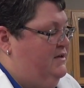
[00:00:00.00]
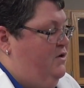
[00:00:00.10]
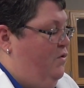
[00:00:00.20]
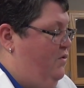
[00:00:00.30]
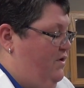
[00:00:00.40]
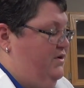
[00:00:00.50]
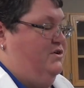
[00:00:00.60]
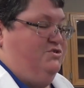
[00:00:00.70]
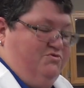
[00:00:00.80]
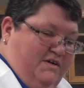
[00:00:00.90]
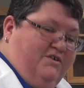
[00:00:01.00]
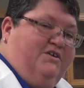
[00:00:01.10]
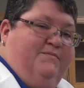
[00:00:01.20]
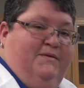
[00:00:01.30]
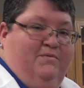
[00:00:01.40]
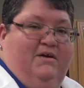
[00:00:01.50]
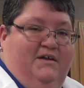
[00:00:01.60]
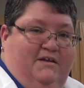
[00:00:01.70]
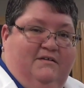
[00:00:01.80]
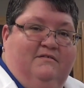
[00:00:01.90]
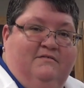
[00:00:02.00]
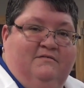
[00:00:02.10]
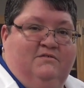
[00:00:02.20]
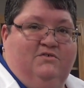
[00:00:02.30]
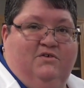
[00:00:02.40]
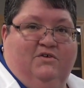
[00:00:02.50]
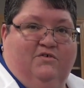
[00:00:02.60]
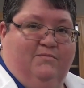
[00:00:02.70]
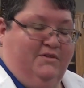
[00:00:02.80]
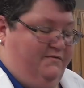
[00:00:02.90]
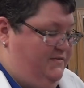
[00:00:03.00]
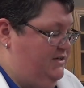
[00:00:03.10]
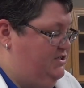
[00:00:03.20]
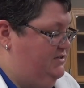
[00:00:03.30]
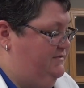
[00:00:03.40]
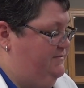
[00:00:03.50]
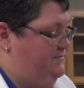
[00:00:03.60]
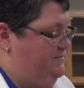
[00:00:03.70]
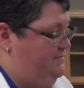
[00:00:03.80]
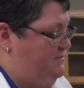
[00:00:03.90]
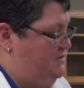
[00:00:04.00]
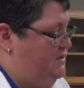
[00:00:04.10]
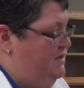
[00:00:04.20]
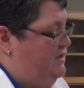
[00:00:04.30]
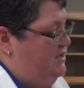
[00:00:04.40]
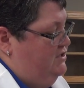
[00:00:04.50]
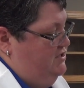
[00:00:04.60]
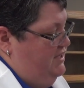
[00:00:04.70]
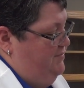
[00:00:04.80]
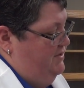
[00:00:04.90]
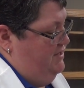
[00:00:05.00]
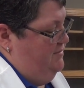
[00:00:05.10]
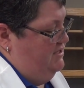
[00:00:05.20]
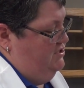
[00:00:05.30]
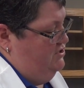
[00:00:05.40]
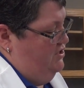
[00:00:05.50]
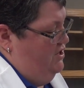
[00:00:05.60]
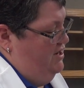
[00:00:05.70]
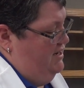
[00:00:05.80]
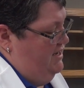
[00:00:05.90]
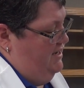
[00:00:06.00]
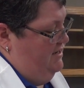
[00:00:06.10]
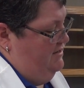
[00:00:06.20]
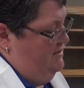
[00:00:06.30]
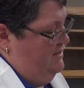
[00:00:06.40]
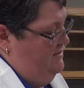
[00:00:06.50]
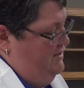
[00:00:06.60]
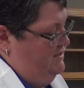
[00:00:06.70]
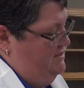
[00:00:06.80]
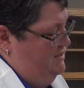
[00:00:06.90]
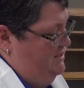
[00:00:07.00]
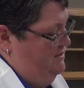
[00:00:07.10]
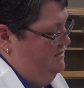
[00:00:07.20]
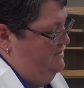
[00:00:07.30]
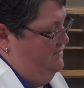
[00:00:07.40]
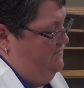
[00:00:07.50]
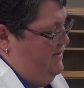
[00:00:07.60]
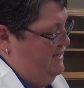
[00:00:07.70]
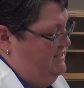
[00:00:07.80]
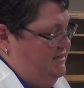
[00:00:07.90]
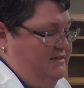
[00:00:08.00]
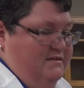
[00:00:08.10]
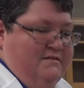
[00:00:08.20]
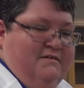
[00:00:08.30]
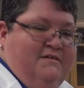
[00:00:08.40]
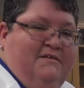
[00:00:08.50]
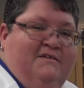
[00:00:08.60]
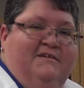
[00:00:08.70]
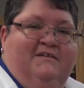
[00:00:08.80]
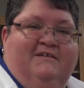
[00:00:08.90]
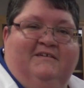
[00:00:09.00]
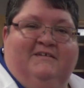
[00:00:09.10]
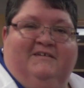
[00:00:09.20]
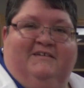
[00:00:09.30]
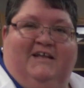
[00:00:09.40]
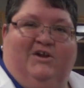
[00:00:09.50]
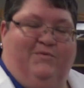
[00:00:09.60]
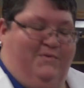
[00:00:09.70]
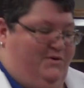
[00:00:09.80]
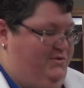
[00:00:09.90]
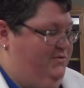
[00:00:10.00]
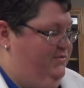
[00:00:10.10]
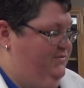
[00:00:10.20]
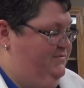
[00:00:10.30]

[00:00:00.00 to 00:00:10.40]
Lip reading: Or you're triggered to be brought in during a normal infection. So they put the messenger RNA in this fatty nanoparticle,